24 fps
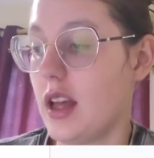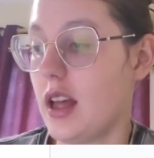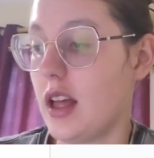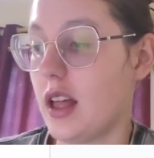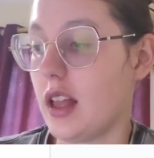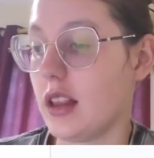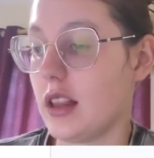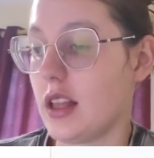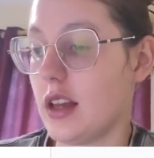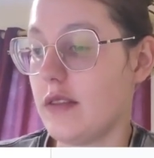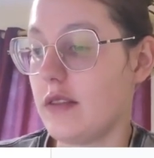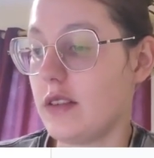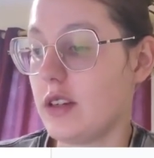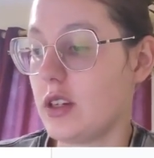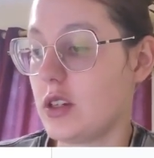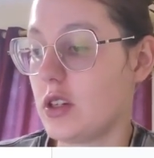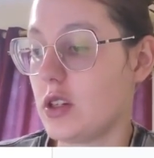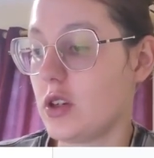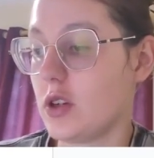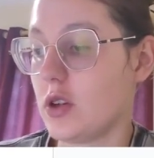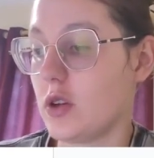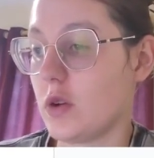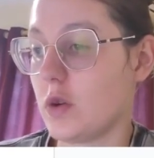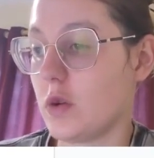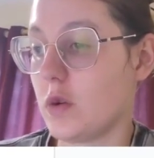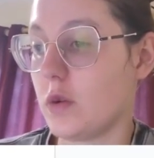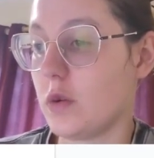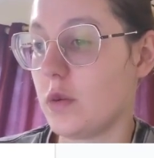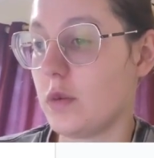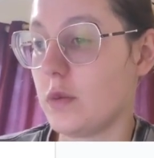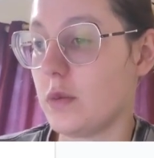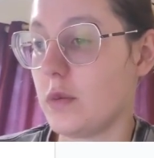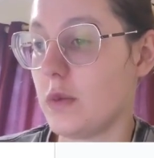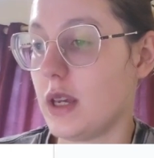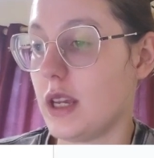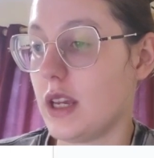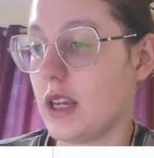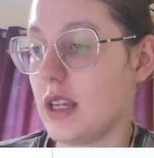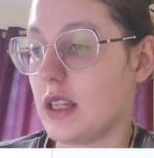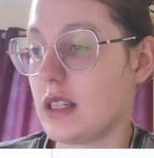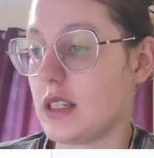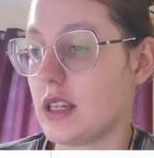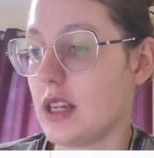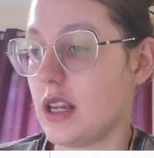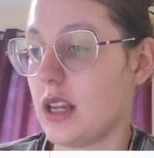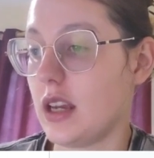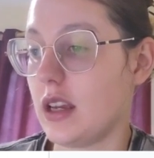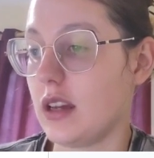11 to 2,
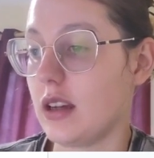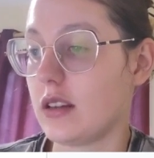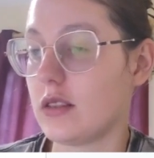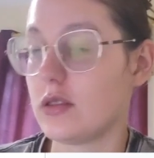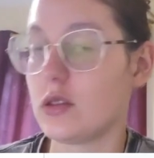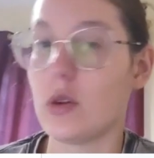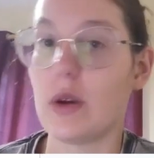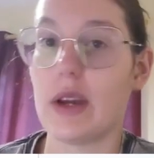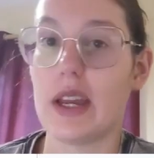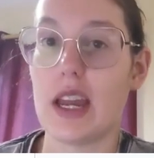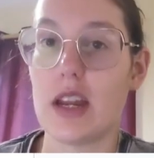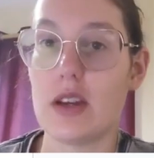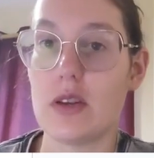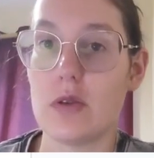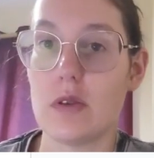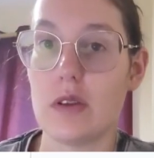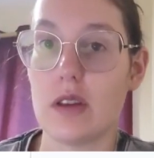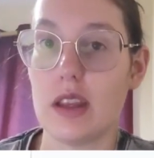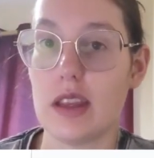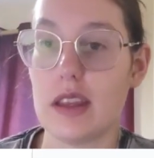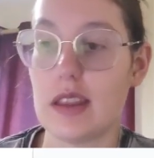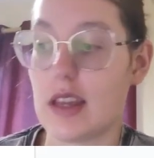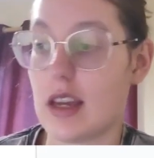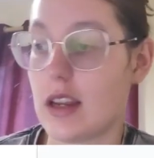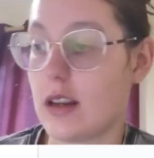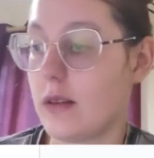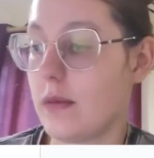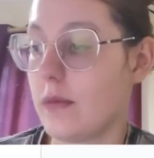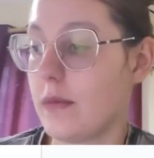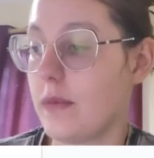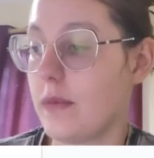meeting, so I can't do anything then.